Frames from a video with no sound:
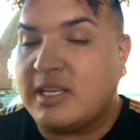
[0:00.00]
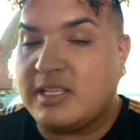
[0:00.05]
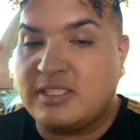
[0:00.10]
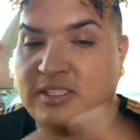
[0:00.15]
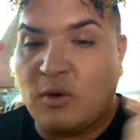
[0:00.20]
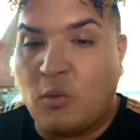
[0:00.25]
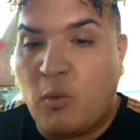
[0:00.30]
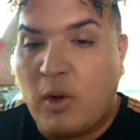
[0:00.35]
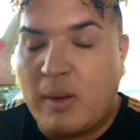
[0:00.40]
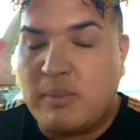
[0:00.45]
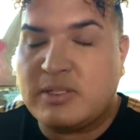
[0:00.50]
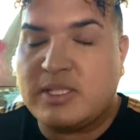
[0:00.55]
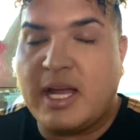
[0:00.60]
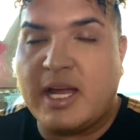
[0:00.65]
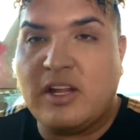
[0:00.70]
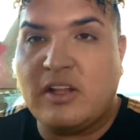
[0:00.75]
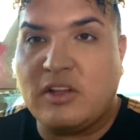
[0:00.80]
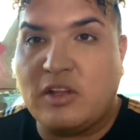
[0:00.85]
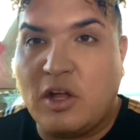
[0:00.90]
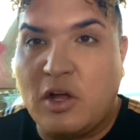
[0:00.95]
Like the
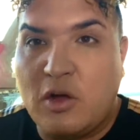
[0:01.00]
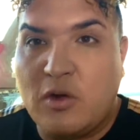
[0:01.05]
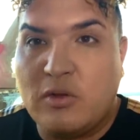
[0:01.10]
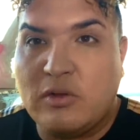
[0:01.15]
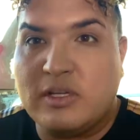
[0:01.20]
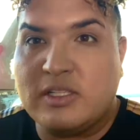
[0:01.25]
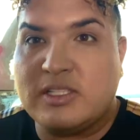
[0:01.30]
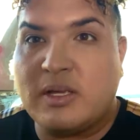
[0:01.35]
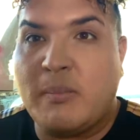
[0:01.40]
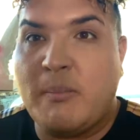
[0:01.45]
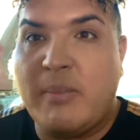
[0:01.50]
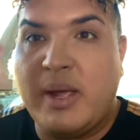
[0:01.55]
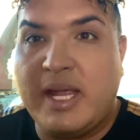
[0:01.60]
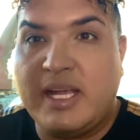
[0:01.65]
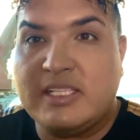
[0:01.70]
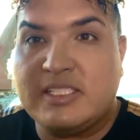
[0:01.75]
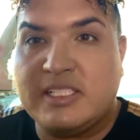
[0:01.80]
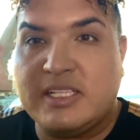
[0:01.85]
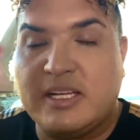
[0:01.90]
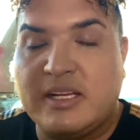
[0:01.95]
website alone looks
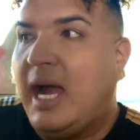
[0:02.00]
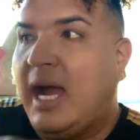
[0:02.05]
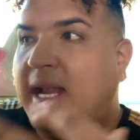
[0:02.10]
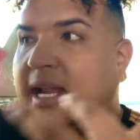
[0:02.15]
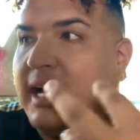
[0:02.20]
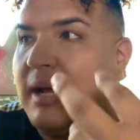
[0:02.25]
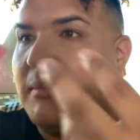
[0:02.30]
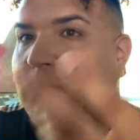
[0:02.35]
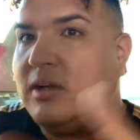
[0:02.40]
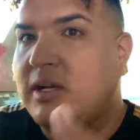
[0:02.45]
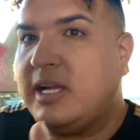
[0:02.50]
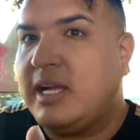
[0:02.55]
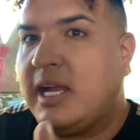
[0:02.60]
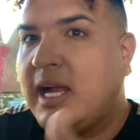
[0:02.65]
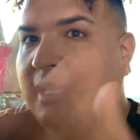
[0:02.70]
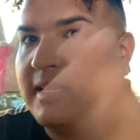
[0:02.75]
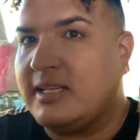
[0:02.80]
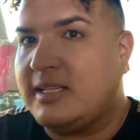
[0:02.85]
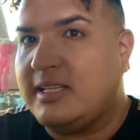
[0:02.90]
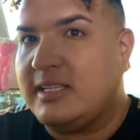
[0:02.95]
amazing. And then I'm looking
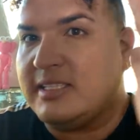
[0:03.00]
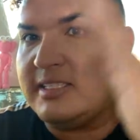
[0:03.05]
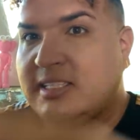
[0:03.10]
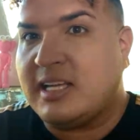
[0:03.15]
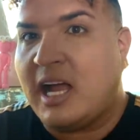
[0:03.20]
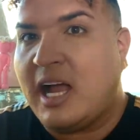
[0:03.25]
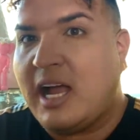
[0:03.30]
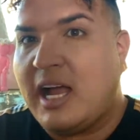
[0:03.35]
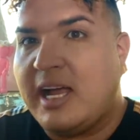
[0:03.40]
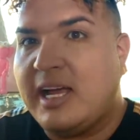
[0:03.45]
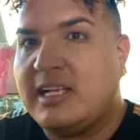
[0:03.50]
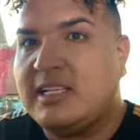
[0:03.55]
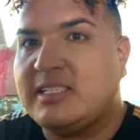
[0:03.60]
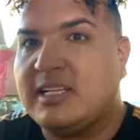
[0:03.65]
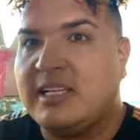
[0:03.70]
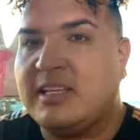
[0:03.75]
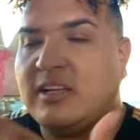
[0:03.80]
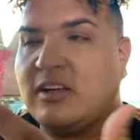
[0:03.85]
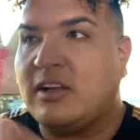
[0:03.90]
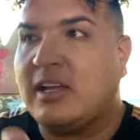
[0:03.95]
at the designs
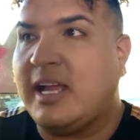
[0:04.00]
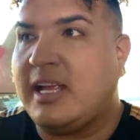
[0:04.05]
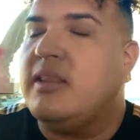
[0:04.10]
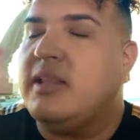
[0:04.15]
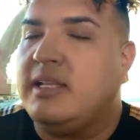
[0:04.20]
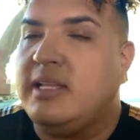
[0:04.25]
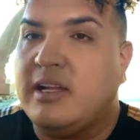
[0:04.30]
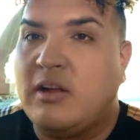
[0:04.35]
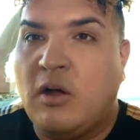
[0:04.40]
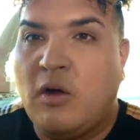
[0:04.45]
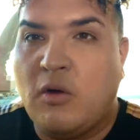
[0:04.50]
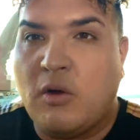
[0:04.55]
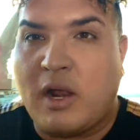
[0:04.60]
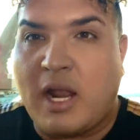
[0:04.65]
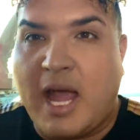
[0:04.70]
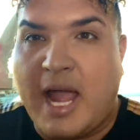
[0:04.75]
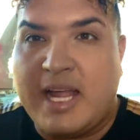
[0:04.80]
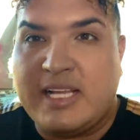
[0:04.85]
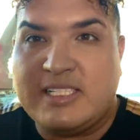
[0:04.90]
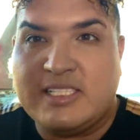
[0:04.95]
and they're like, they did a whole
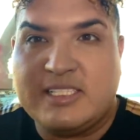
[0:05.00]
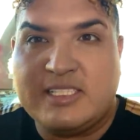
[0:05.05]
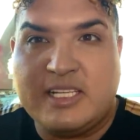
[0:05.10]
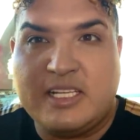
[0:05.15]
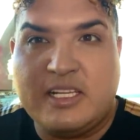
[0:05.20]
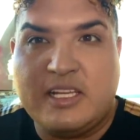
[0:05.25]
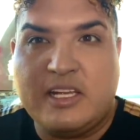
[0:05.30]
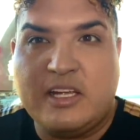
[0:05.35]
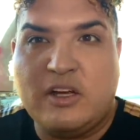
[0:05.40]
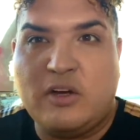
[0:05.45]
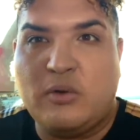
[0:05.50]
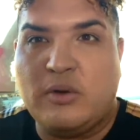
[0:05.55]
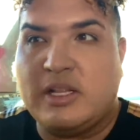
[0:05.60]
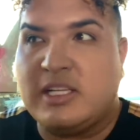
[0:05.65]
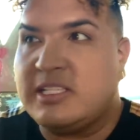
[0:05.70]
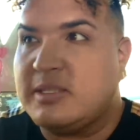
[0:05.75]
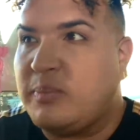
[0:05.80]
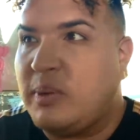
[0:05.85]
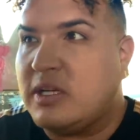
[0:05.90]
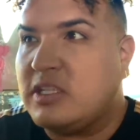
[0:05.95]
licensing deal with
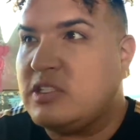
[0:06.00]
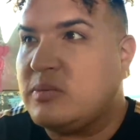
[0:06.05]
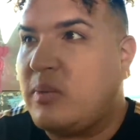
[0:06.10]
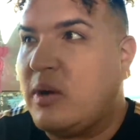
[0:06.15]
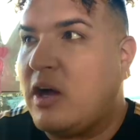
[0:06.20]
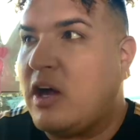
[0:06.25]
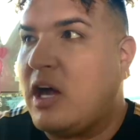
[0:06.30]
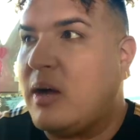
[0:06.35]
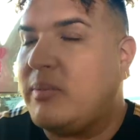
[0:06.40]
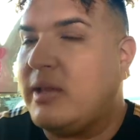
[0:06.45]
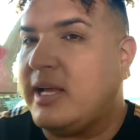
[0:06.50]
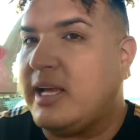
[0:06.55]
SpongeBob.